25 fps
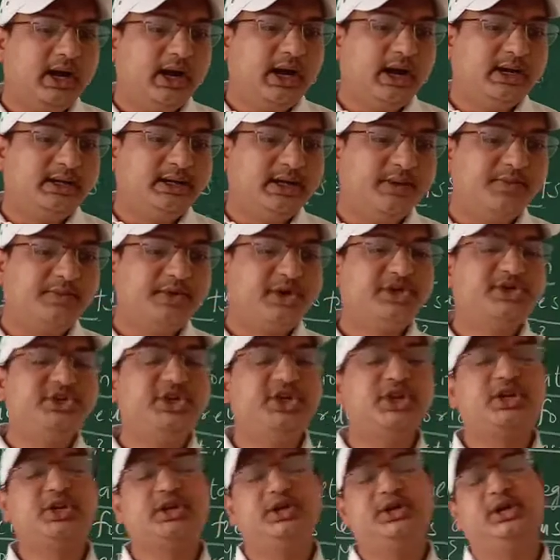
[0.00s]

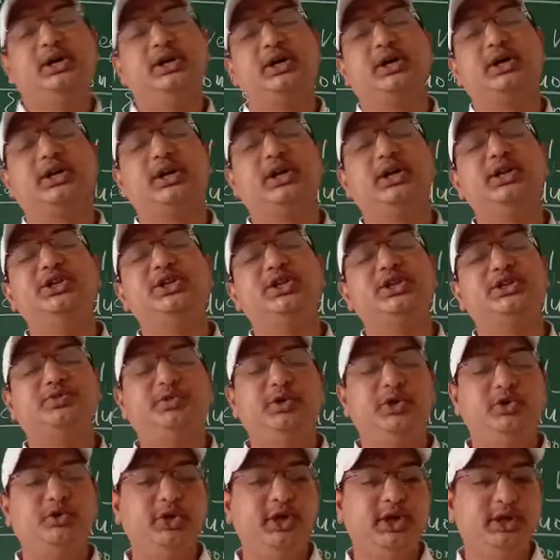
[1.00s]
temperature here ranges
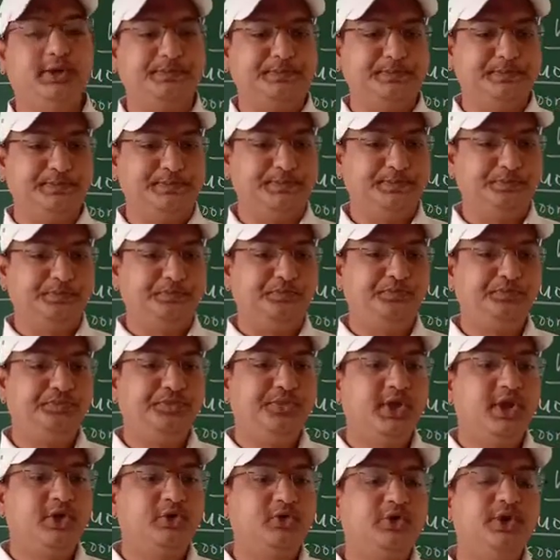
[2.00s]
between
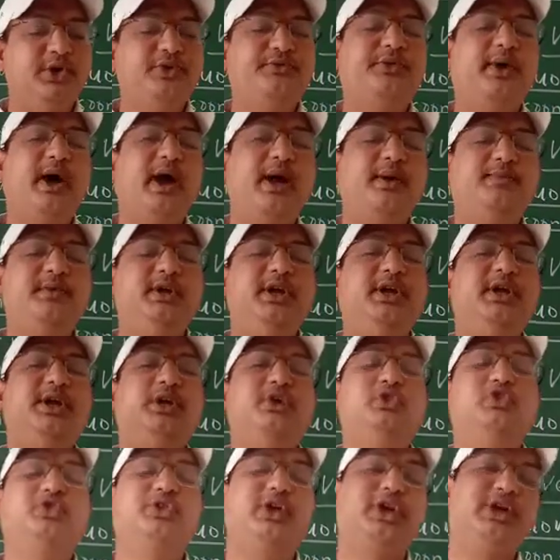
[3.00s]
25 degree
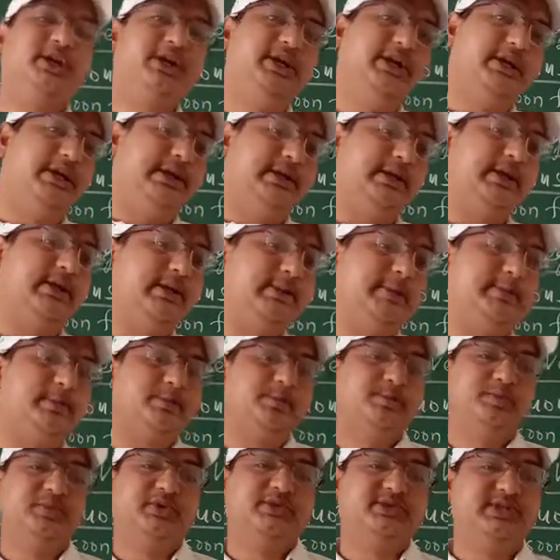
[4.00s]
to 30 degree
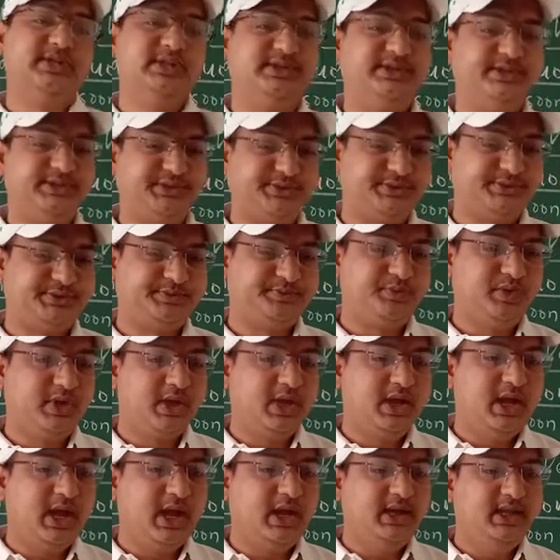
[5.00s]
Celsius,
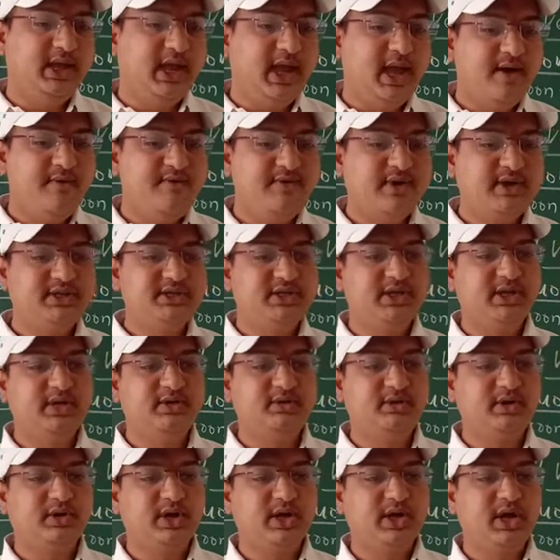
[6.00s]
and the average
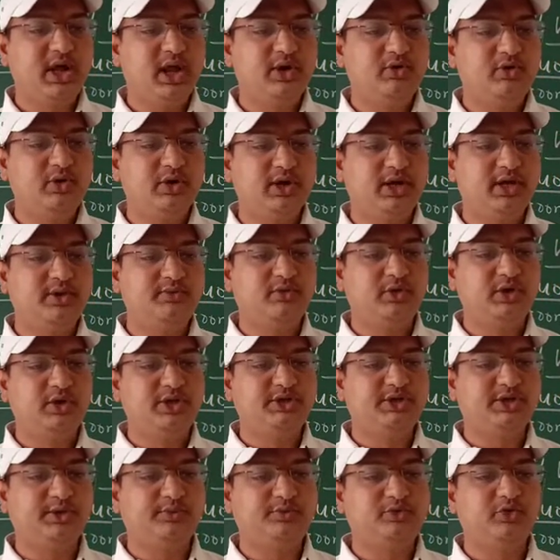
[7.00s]
annual rainfall is
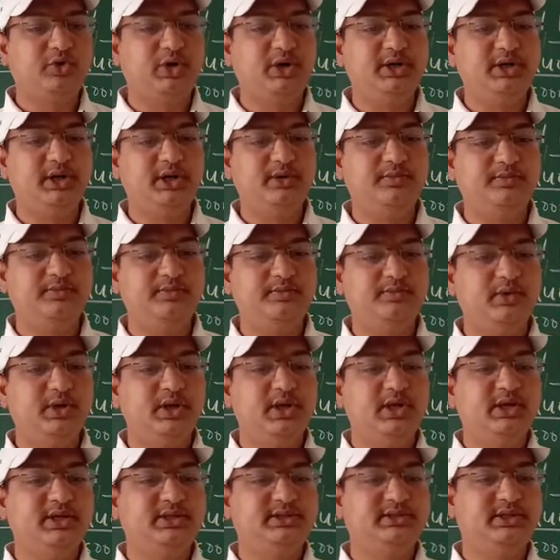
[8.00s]
up to 100
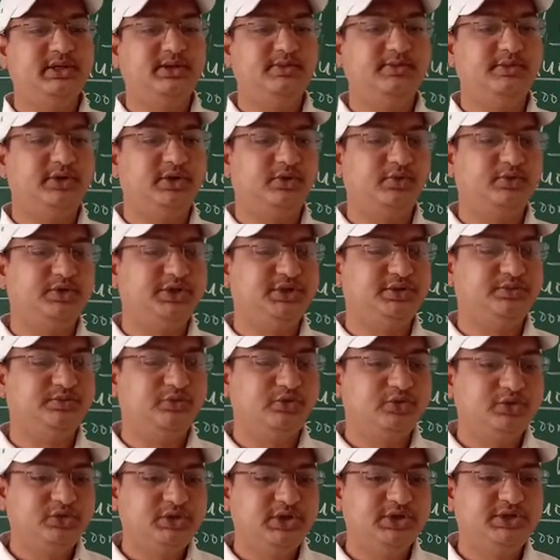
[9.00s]
centimeter, which is
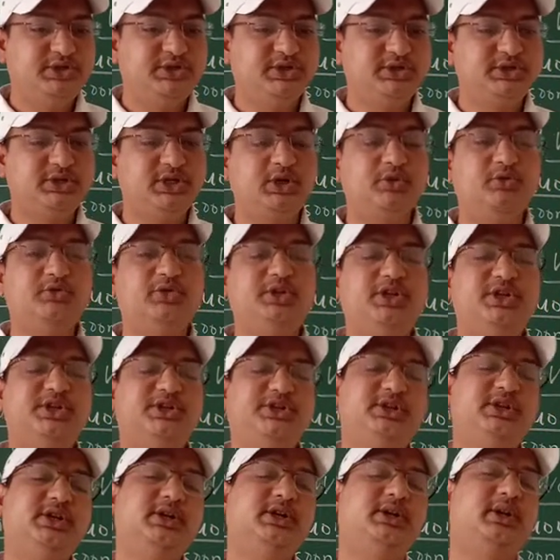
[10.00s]
mostly seasonal with a
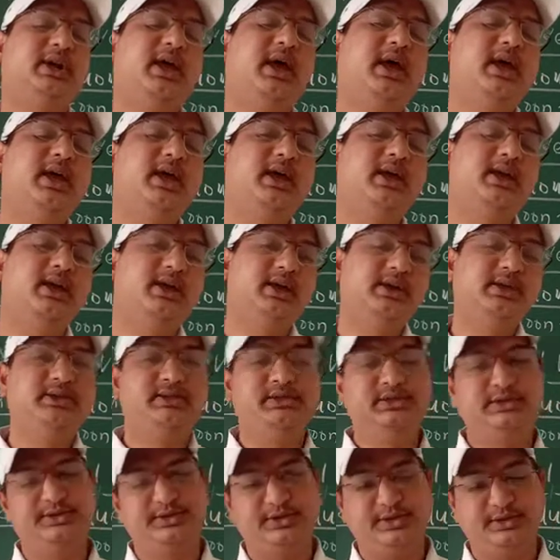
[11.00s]
distinct dry
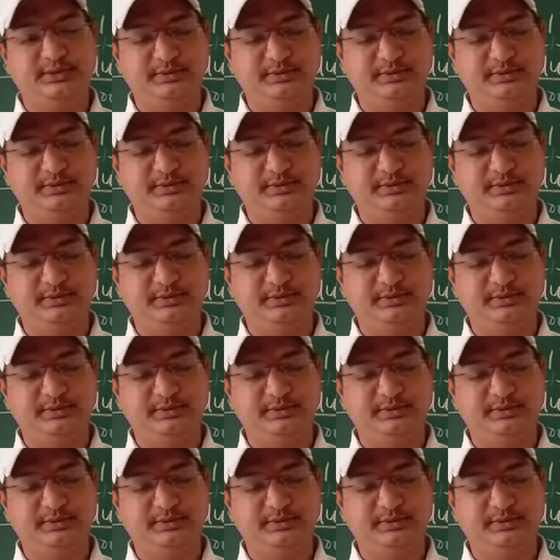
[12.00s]
season.